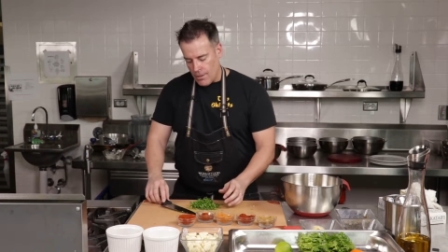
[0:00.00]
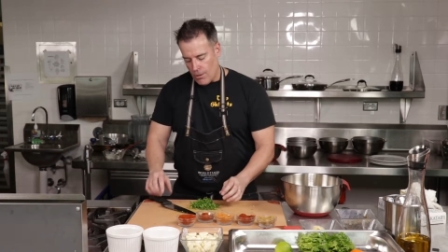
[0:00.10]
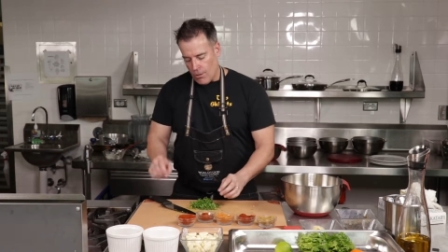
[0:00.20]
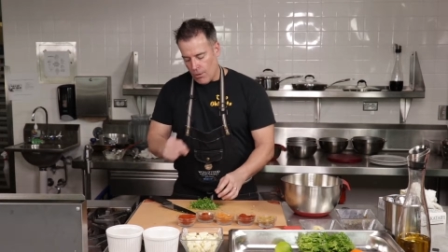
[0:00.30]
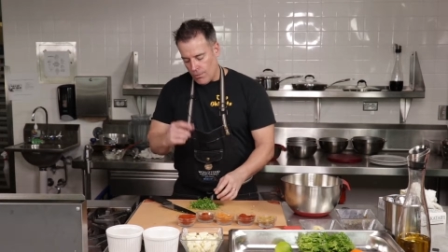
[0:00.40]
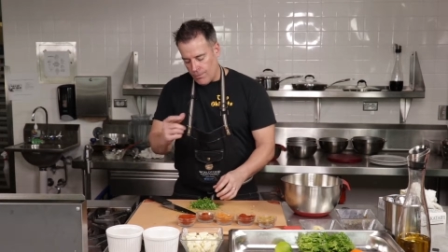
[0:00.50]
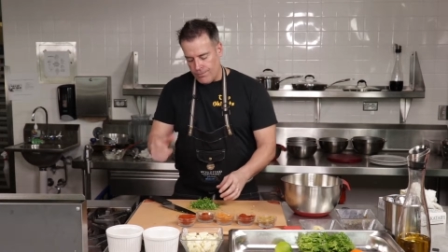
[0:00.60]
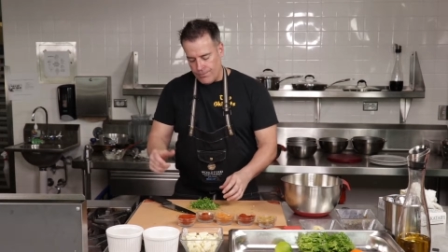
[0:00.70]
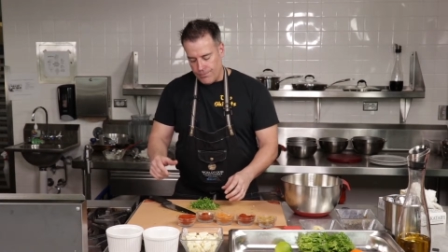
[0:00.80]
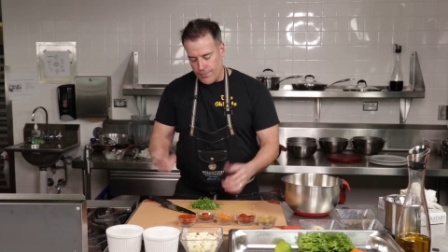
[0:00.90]
or
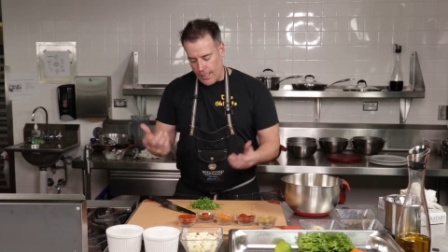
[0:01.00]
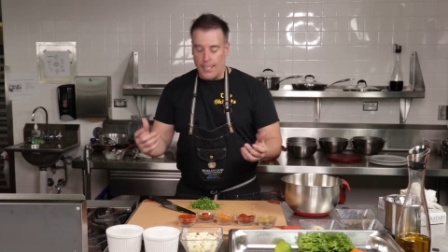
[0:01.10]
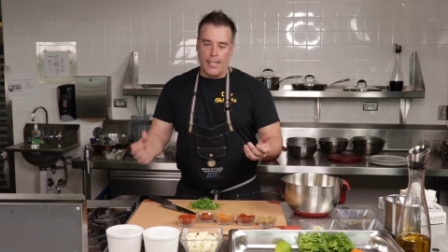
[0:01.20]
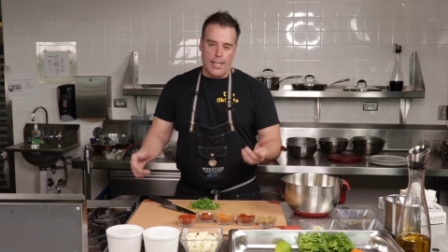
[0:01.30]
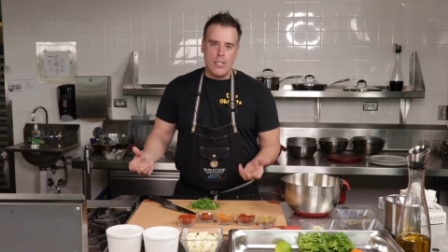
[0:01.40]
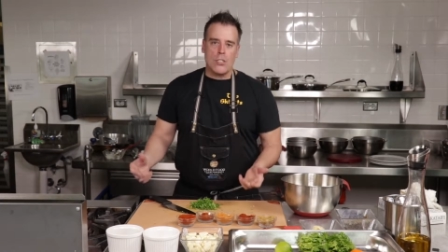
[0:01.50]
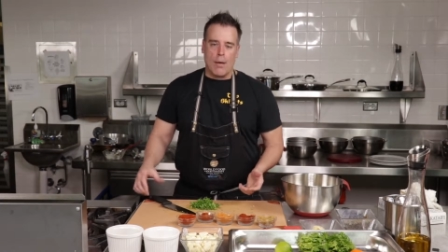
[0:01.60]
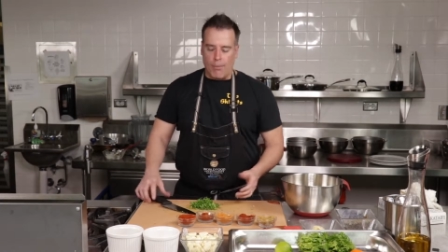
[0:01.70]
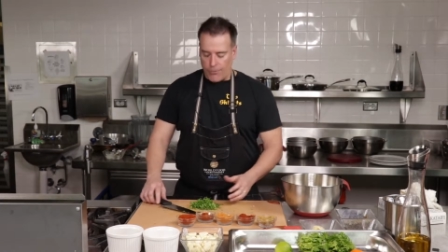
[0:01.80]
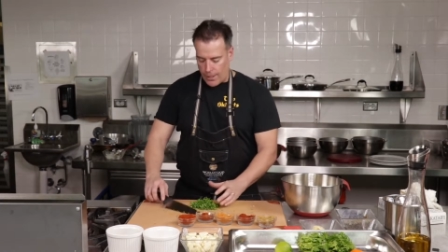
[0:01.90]
yeah, I guess
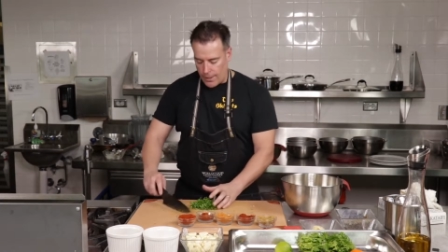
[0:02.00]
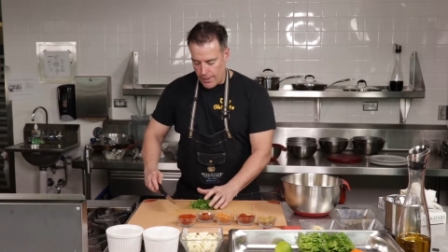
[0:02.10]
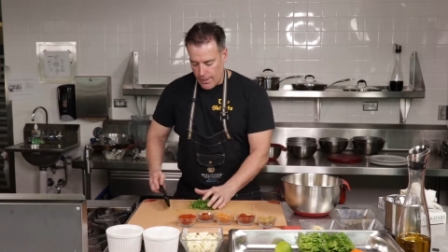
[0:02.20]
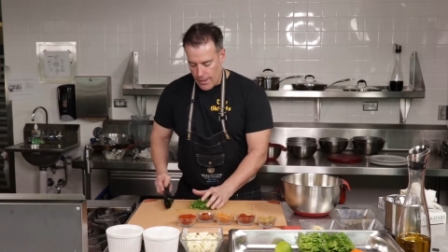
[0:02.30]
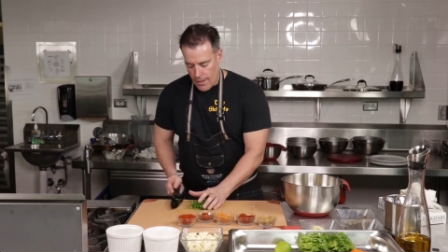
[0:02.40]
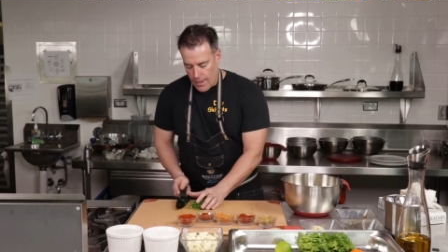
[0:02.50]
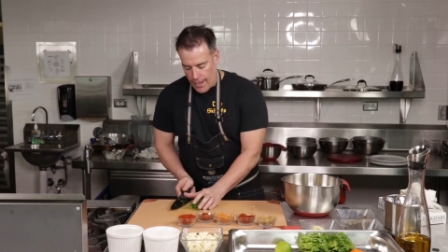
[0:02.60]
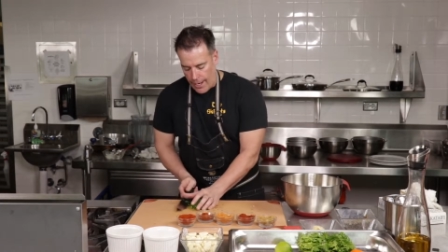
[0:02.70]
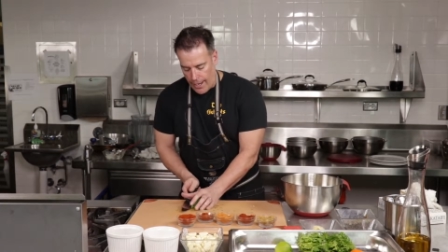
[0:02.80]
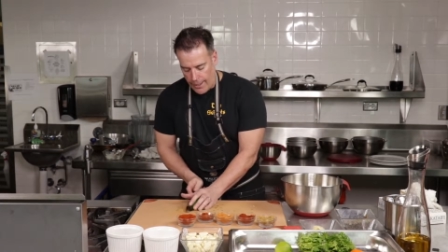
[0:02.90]
chop it fine.
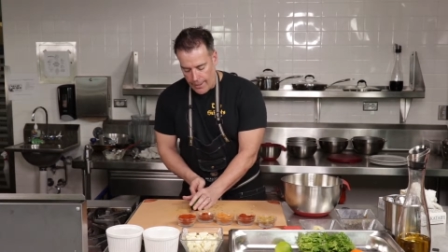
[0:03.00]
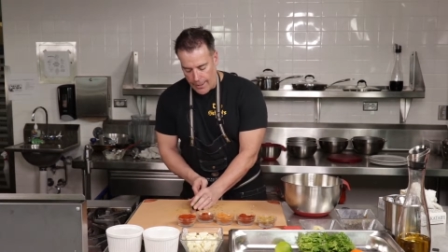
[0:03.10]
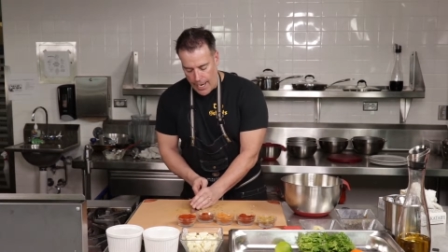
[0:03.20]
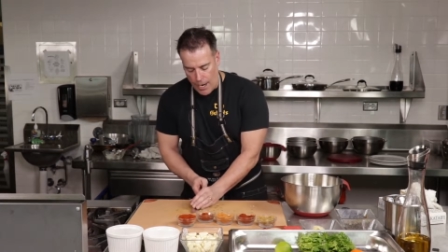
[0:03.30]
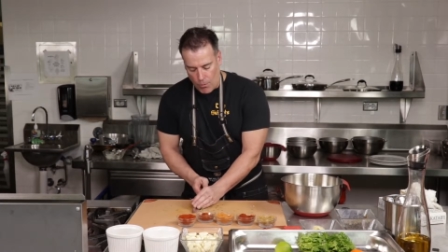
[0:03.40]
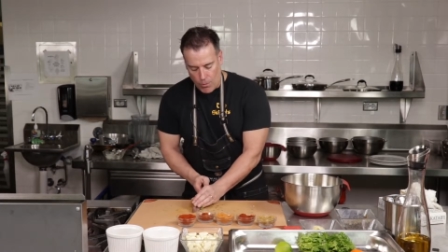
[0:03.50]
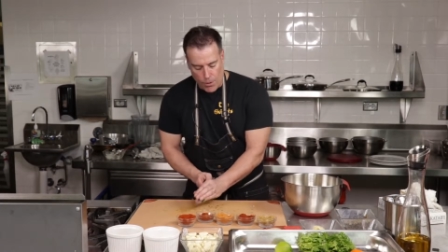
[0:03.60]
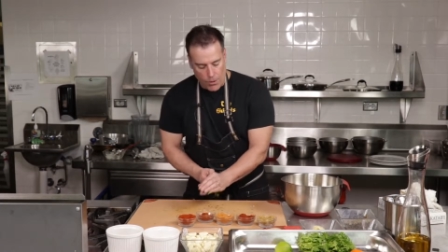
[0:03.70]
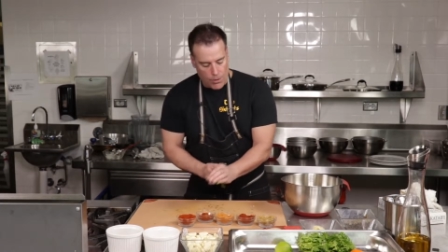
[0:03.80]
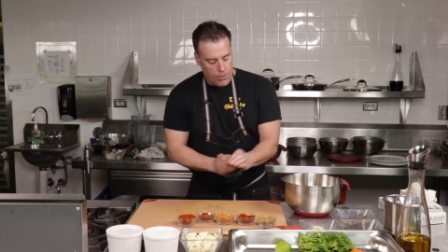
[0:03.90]
And that
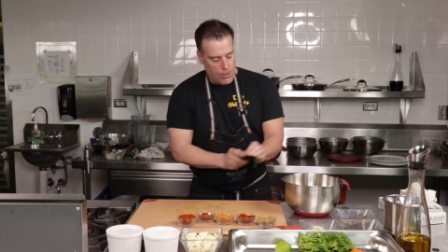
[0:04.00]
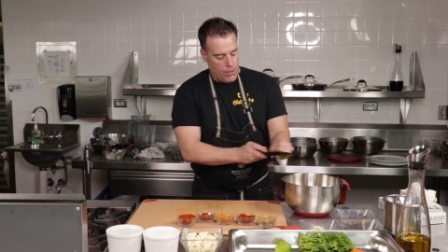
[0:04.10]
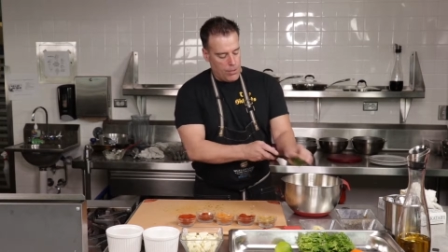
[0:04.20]
will,